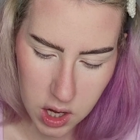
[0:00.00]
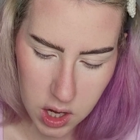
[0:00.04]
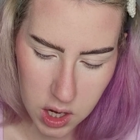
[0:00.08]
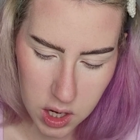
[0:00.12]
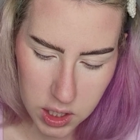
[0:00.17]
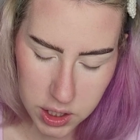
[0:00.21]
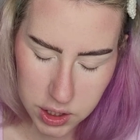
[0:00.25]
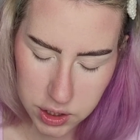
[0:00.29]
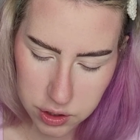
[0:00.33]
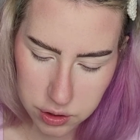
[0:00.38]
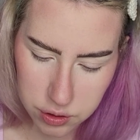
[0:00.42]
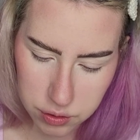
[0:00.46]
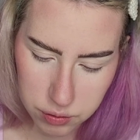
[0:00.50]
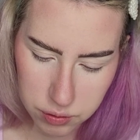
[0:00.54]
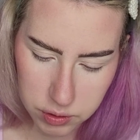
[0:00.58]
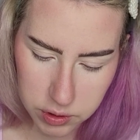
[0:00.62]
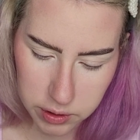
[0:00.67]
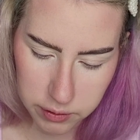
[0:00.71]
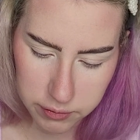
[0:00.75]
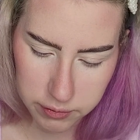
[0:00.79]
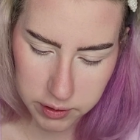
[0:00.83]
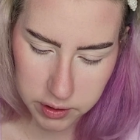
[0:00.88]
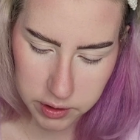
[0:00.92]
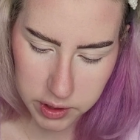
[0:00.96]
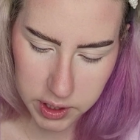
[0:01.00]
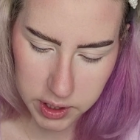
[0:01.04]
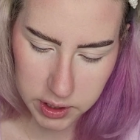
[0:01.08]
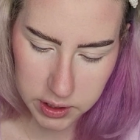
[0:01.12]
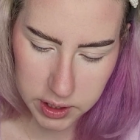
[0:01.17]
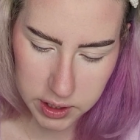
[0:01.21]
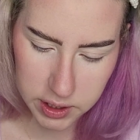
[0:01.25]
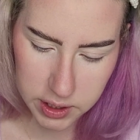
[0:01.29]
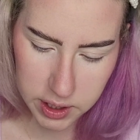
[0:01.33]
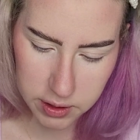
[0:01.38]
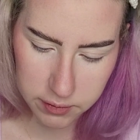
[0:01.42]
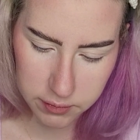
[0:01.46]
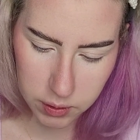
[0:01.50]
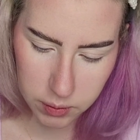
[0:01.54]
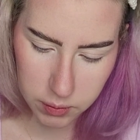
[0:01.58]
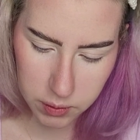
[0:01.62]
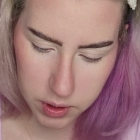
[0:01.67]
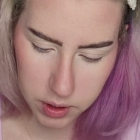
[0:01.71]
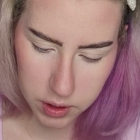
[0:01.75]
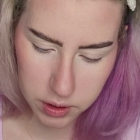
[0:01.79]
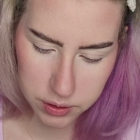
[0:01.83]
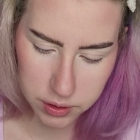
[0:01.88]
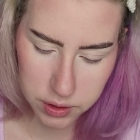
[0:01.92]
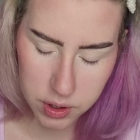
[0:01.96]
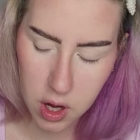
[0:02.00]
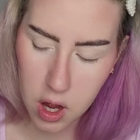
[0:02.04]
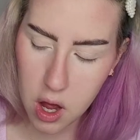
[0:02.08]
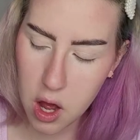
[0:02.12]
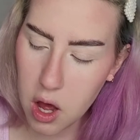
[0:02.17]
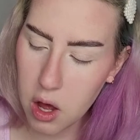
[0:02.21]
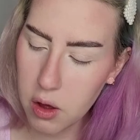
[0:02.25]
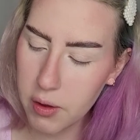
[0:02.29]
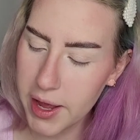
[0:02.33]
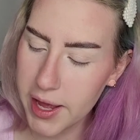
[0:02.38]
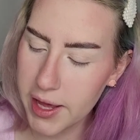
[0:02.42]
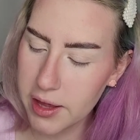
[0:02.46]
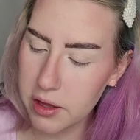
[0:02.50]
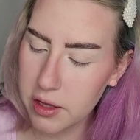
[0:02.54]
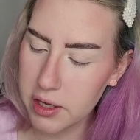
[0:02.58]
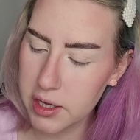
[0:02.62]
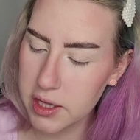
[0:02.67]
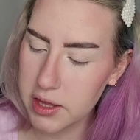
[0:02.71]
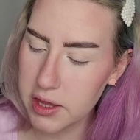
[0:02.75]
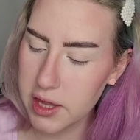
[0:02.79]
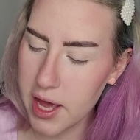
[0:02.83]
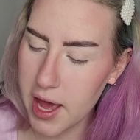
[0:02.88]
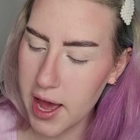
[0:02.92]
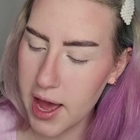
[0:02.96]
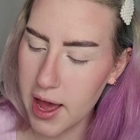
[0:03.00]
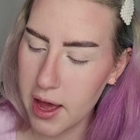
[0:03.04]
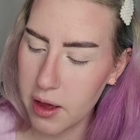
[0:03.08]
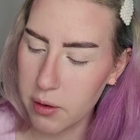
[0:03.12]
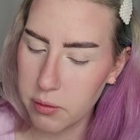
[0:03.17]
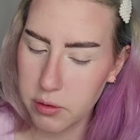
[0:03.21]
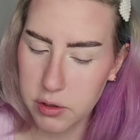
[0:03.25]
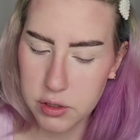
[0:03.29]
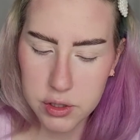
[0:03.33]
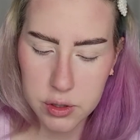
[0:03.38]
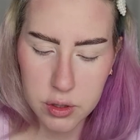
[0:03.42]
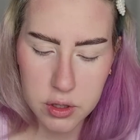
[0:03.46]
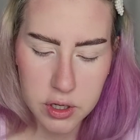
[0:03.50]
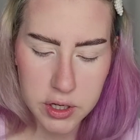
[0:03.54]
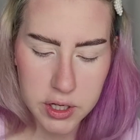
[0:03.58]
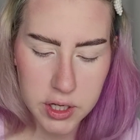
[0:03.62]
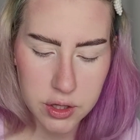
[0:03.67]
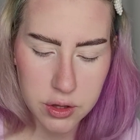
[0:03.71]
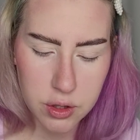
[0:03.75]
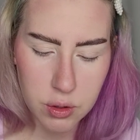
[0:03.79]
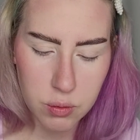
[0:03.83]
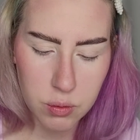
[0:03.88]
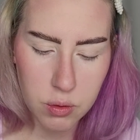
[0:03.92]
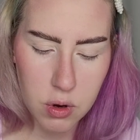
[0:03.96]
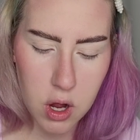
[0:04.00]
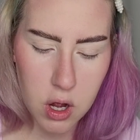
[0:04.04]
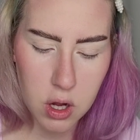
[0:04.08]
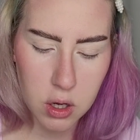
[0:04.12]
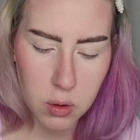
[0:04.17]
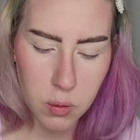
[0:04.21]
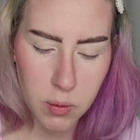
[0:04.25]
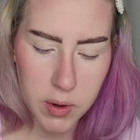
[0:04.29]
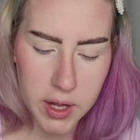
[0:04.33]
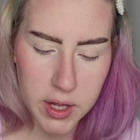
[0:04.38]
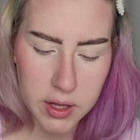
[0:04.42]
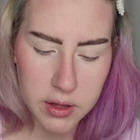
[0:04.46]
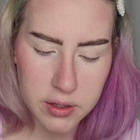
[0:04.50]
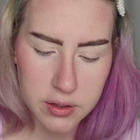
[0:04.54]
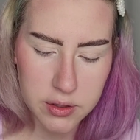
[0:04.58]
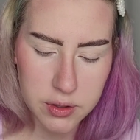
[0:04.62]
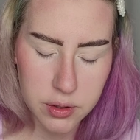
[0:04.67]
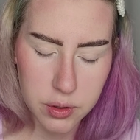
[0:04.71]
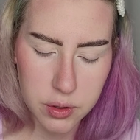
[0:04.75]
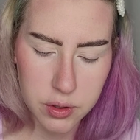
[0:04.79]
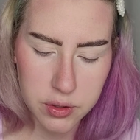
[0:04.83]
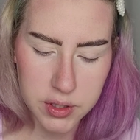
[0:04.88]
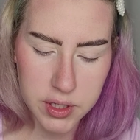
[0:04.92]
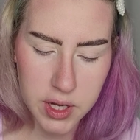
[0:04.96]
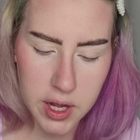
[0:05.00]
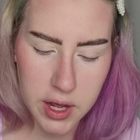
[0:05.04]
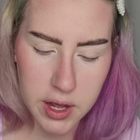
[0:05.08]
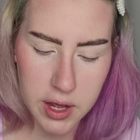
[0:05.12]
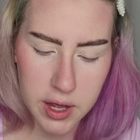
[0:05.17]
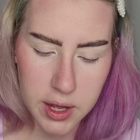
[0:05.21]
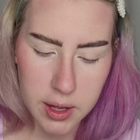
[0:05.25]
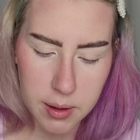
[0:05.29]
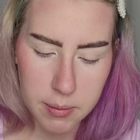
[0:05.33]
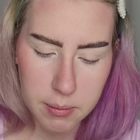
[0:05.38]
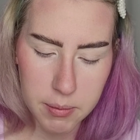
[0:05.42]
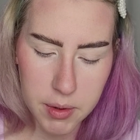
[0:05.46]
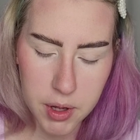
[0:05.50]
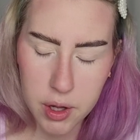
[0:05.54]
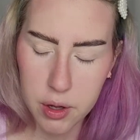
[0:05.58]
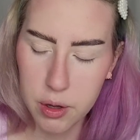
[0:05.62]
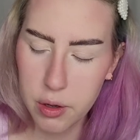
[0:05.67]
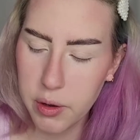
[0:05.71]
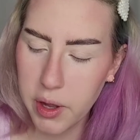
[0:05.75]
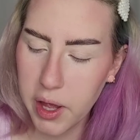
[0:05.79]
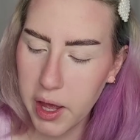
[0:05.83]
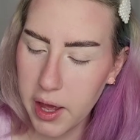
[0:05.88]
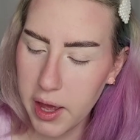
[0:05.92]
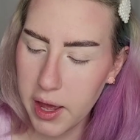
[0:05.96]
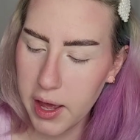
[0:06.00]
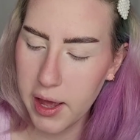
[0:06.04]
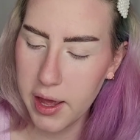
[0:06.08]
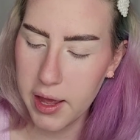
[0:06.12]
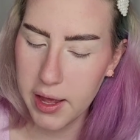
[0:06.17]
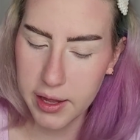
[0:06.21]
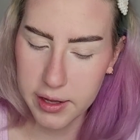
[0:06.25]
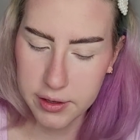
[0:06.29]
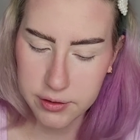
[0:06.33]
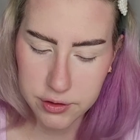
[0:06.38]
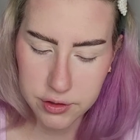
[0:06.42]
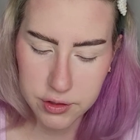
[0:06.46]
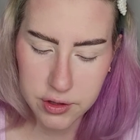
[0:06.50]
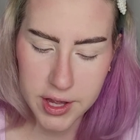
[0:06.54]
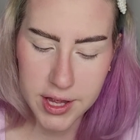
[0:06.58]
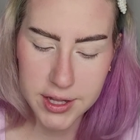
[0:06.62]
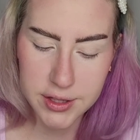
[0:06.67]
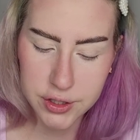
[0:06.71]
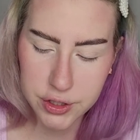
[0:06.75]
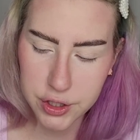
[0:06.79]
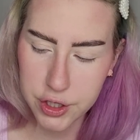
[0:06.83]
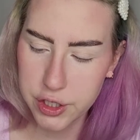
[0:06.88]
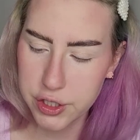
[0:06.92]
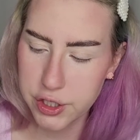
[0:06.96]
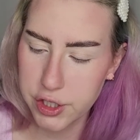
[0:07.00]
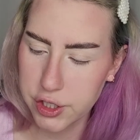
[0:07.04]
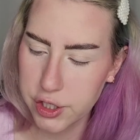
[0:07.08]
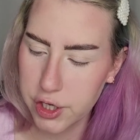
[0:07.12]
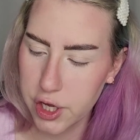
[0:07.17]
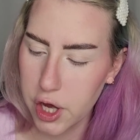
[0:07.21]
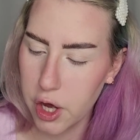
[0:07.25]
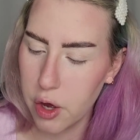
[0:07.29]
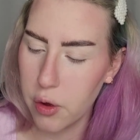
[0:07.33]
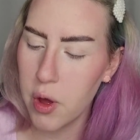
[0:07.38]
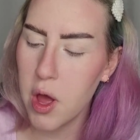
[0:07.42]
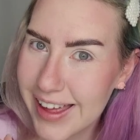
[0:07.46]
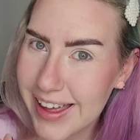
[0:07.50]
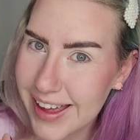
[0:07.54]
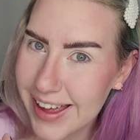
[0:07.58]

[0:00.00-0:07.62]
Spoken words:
I just really feel like that never works. Oh, hey, look at that. We're turning it the wrong way this whole time. Okay, so that's good to know.